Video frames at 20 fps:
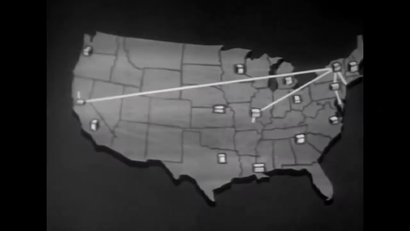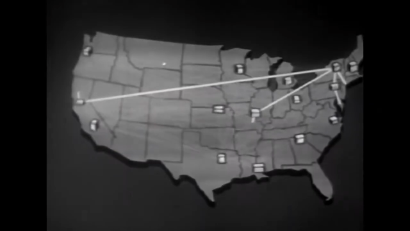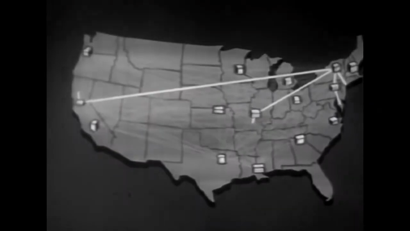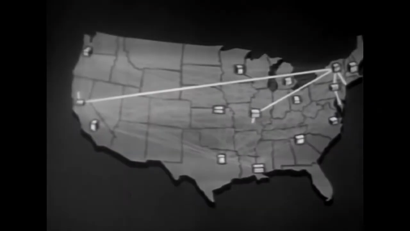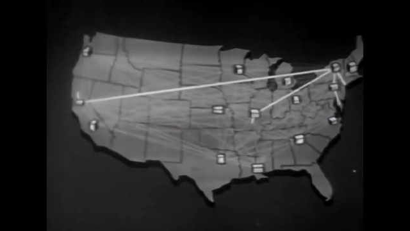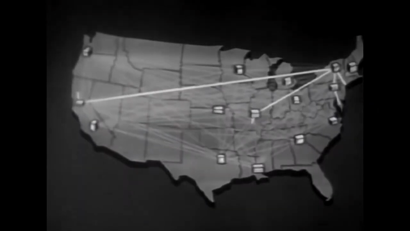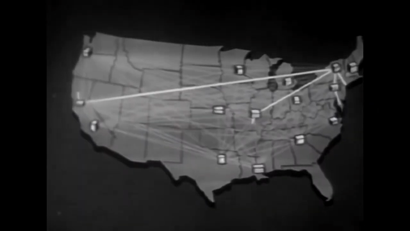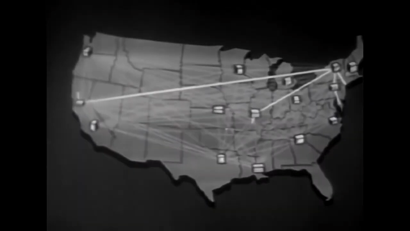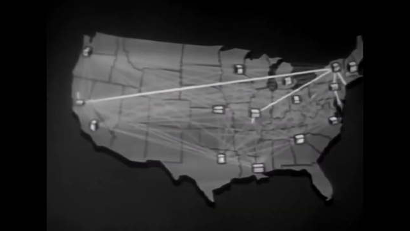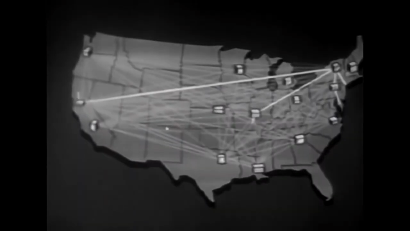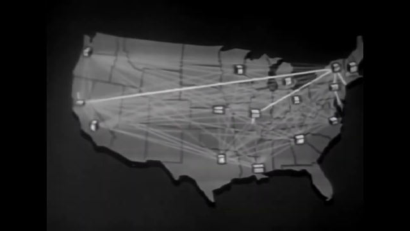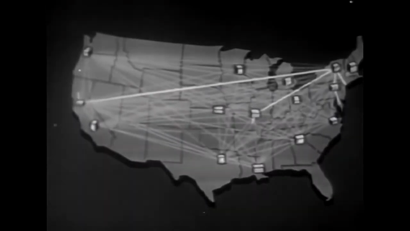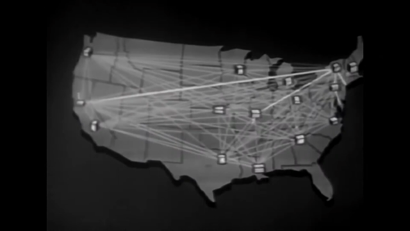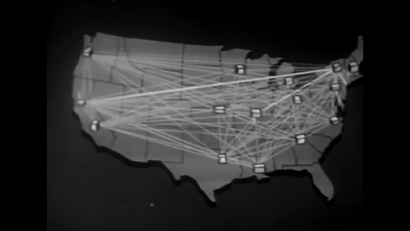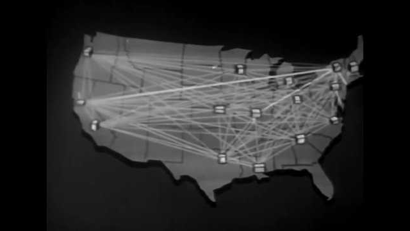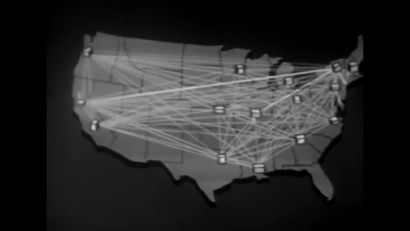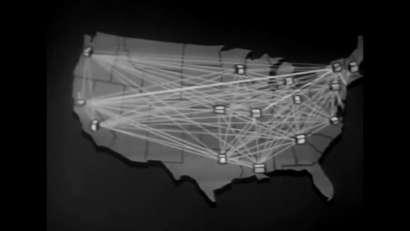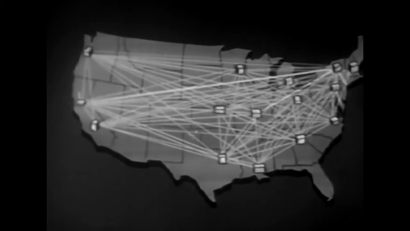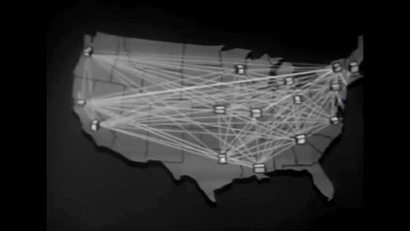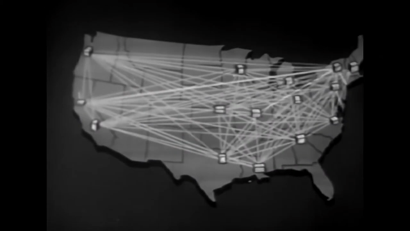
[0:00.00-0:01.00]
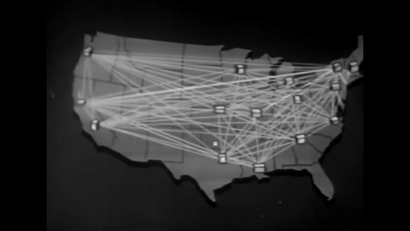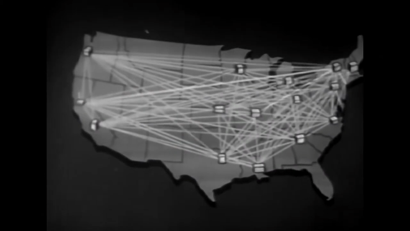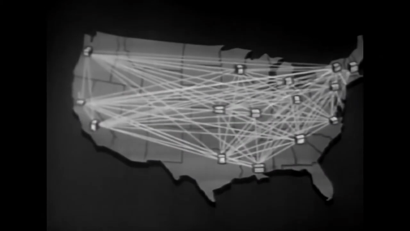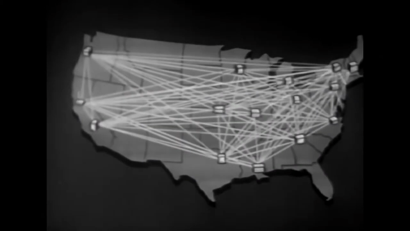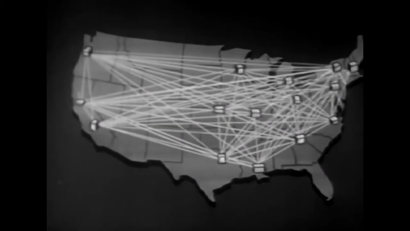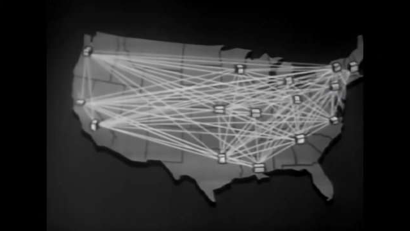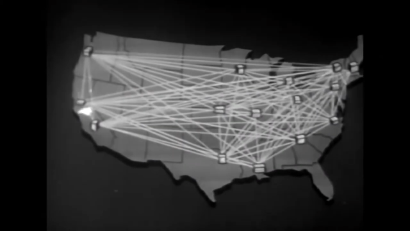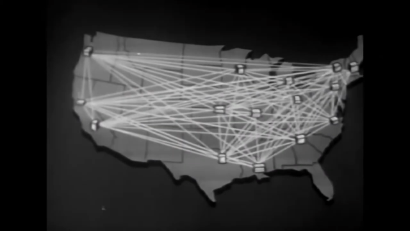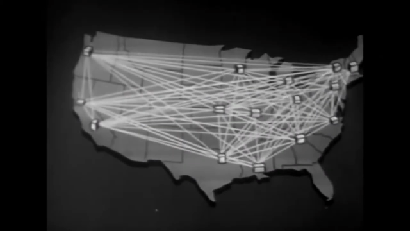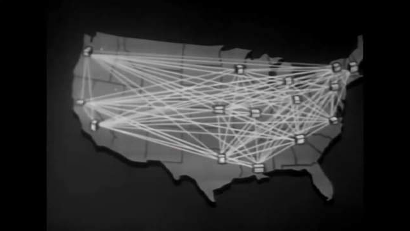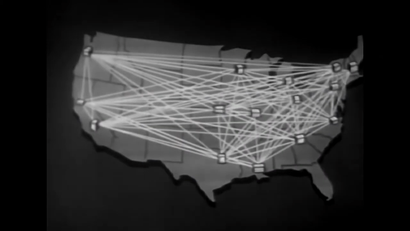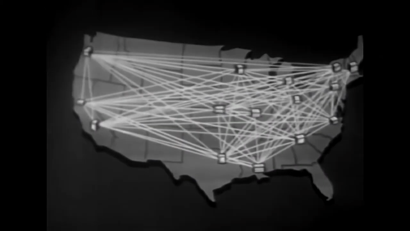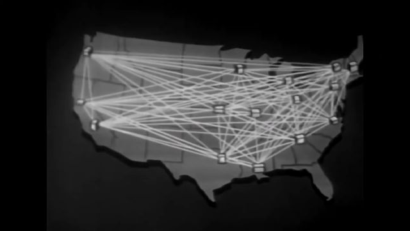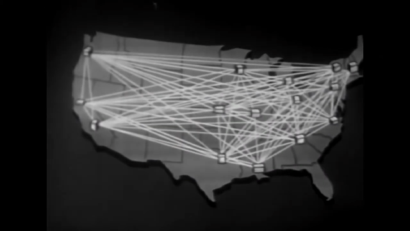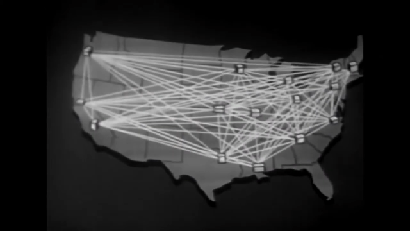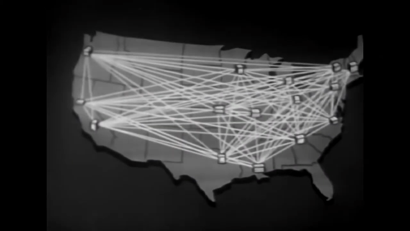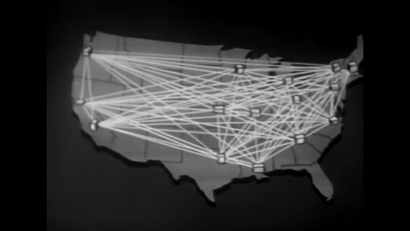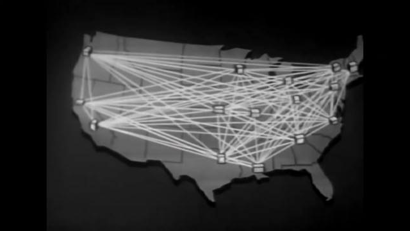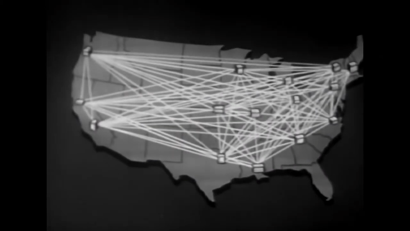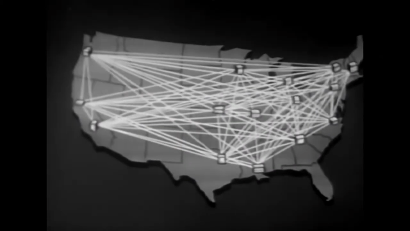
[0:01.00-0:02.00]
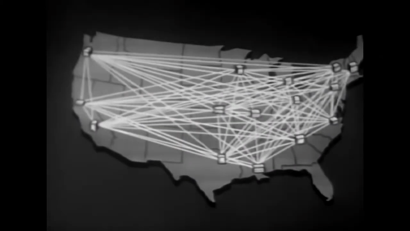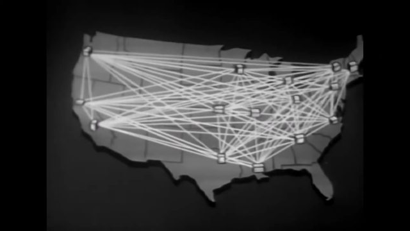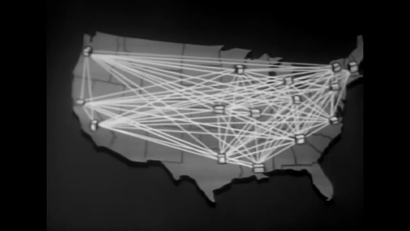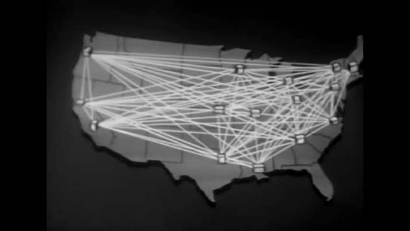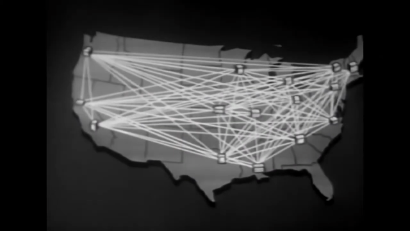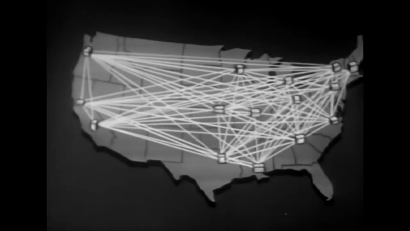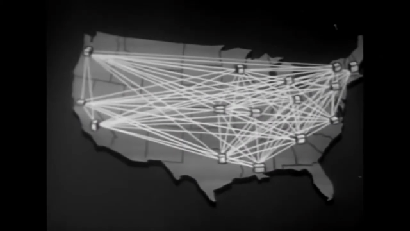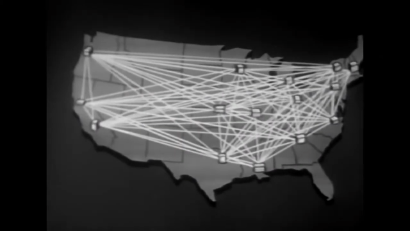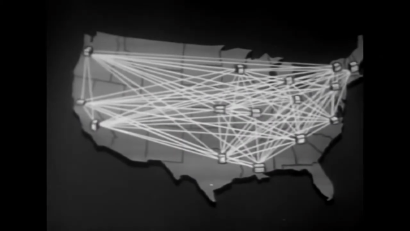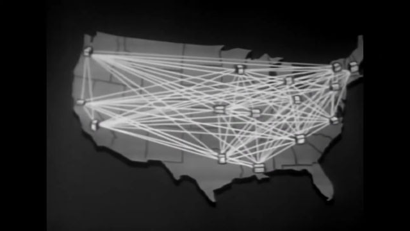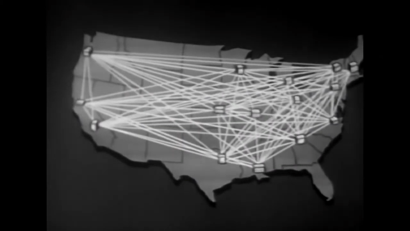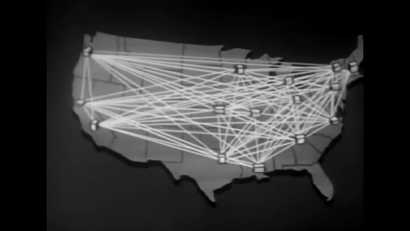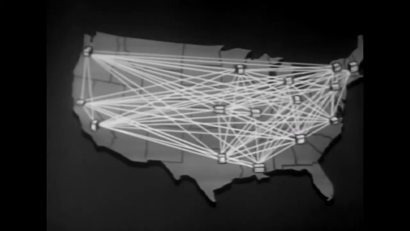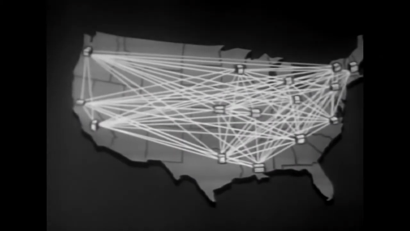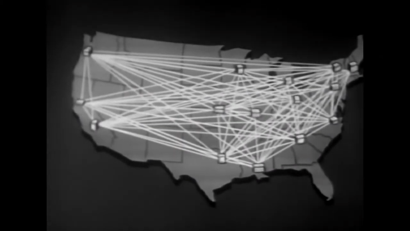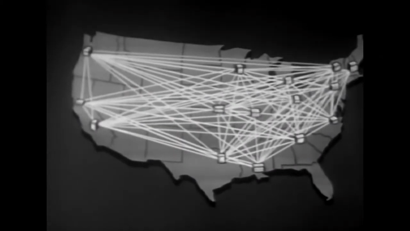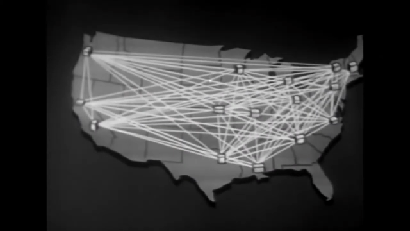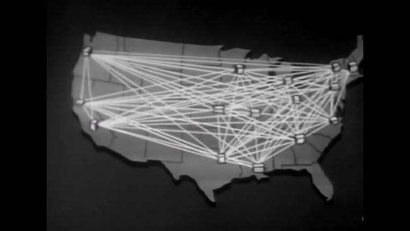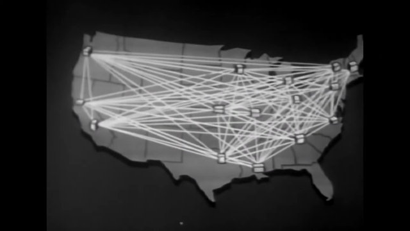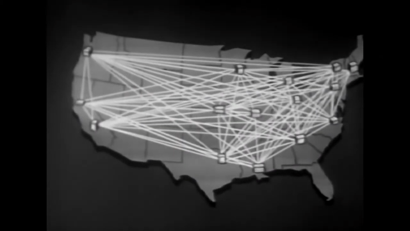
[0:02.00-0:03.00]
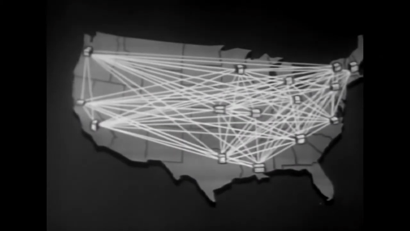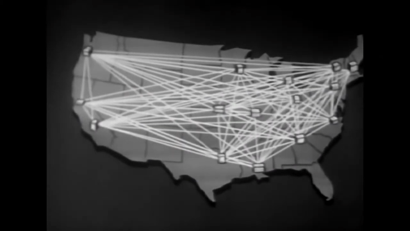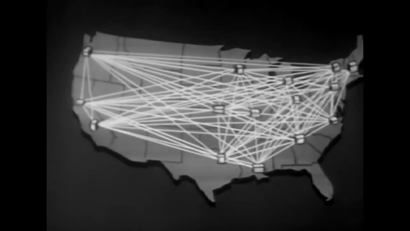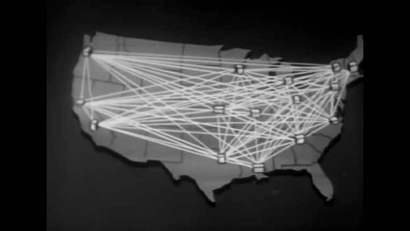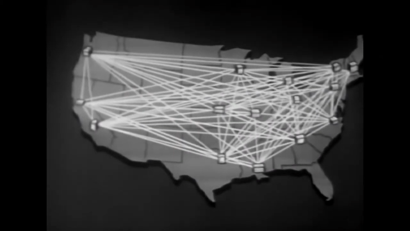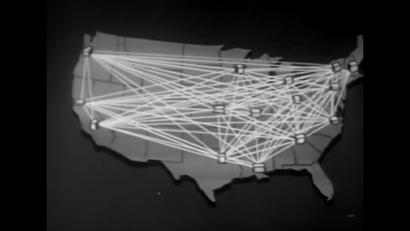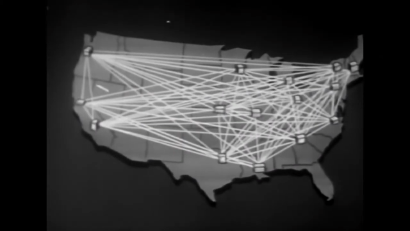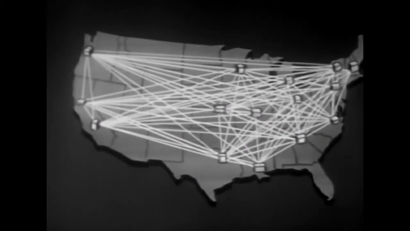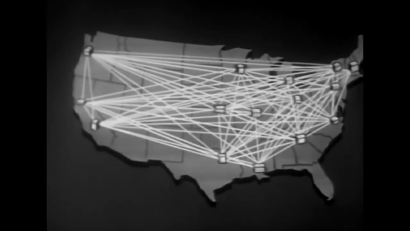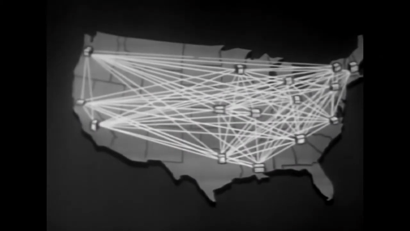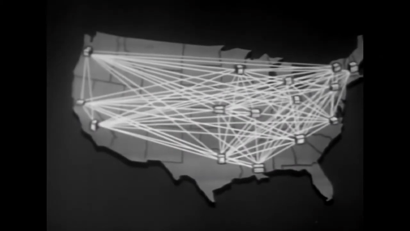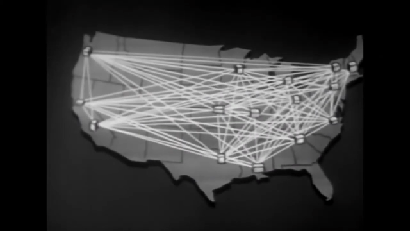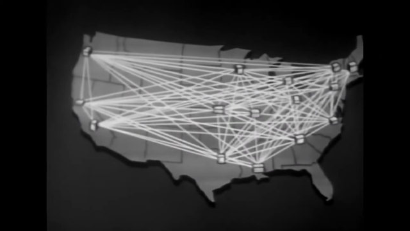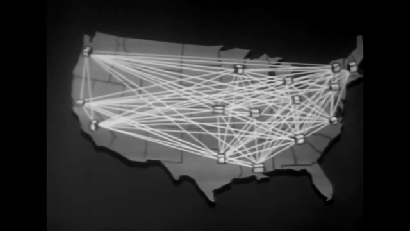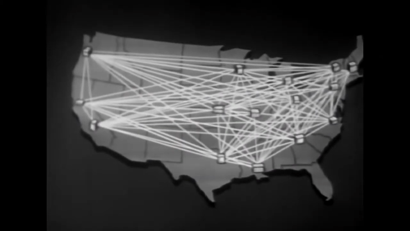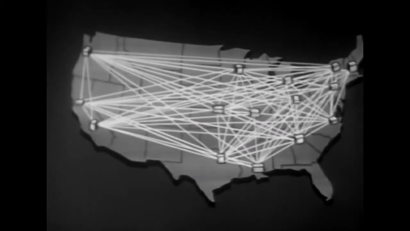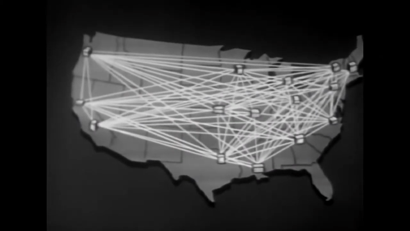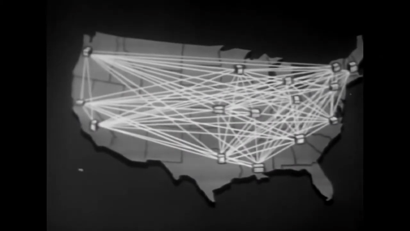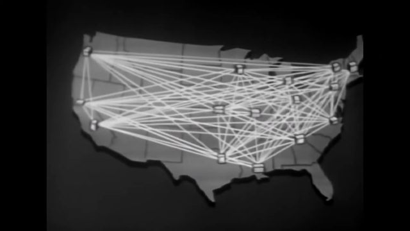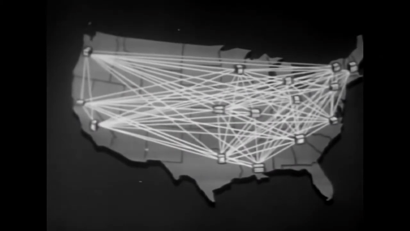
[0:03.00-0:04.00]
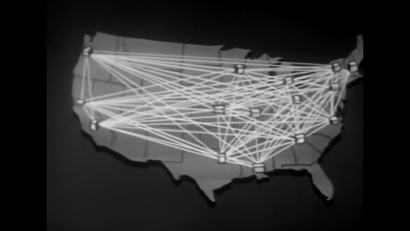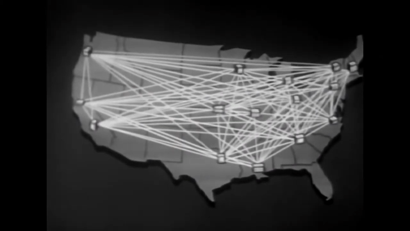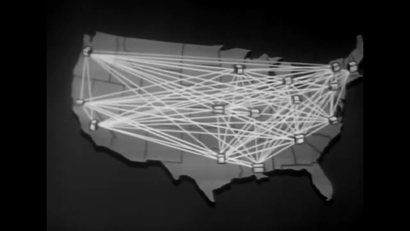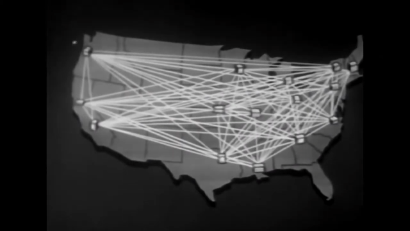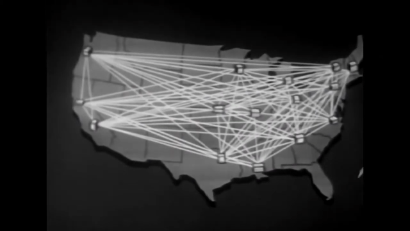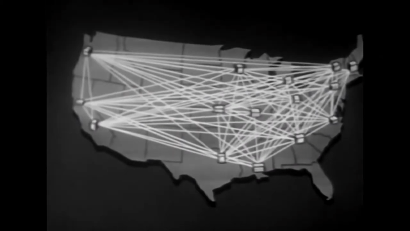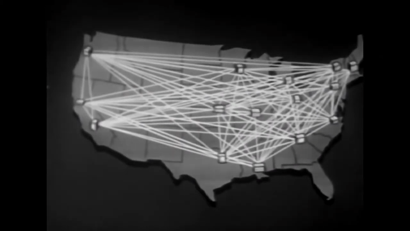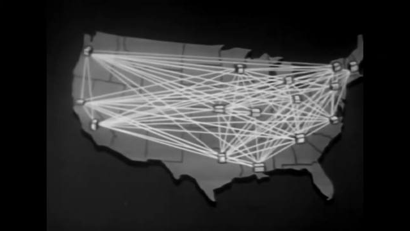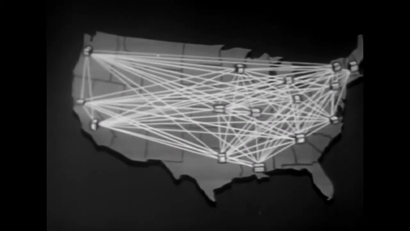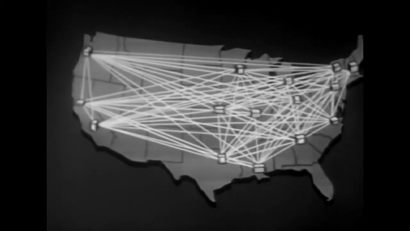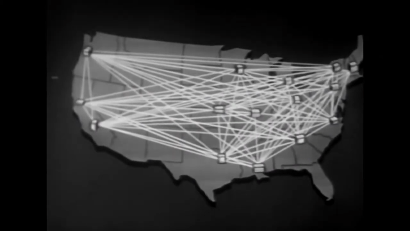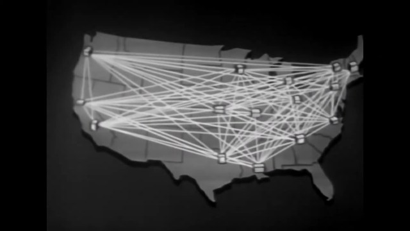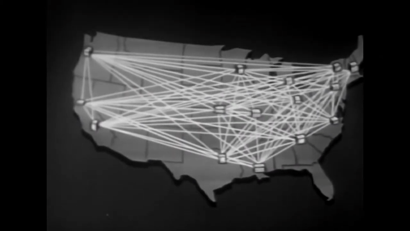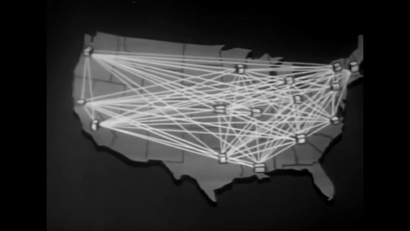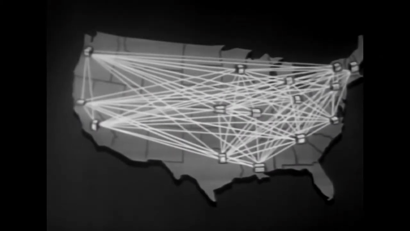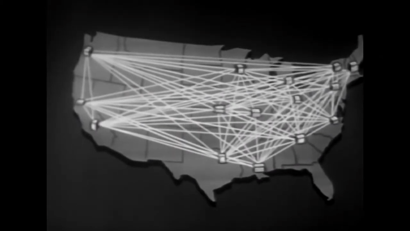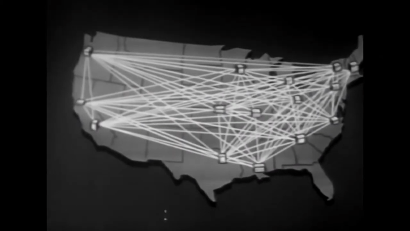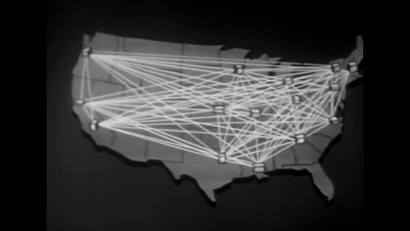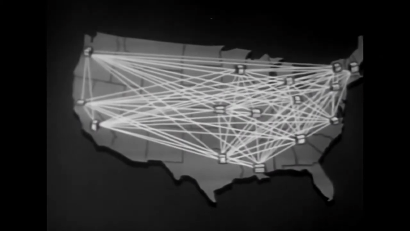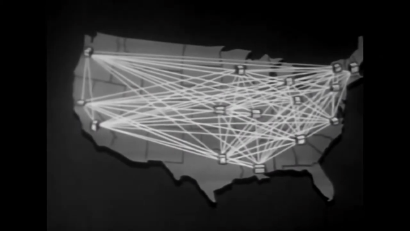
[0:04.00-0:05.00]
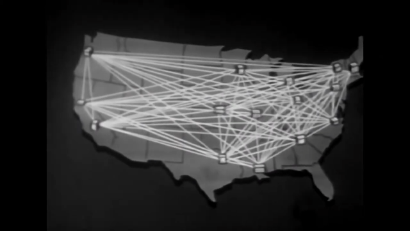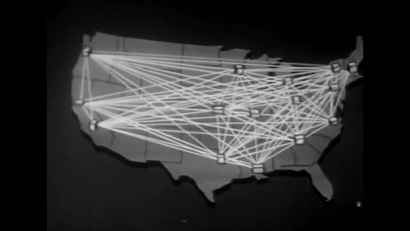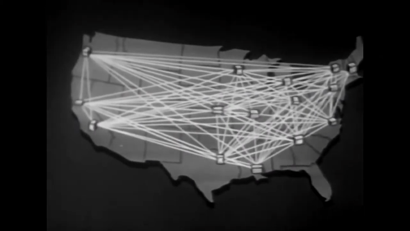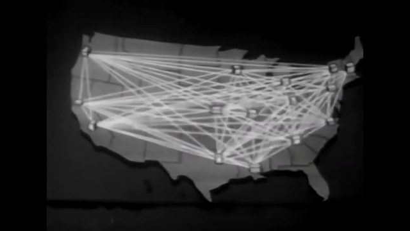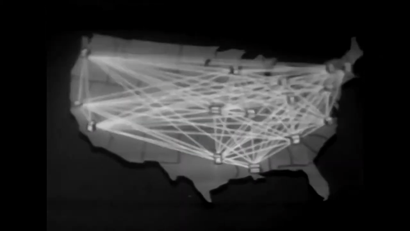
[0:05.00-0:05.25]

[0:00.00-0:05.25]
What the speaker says: Nobody's mouth can be seen.